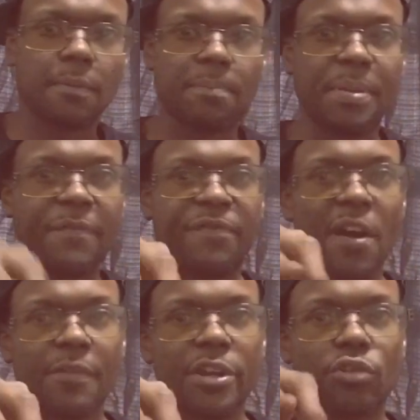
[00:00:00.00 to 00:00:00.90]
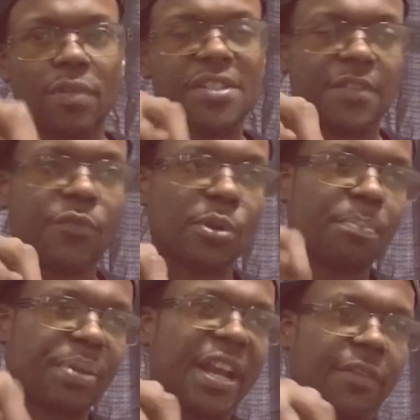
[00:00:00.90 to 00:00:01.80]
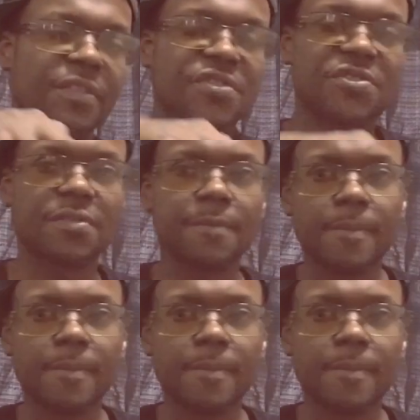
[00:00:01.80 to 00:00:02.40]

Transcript: be very aggressive on the parents.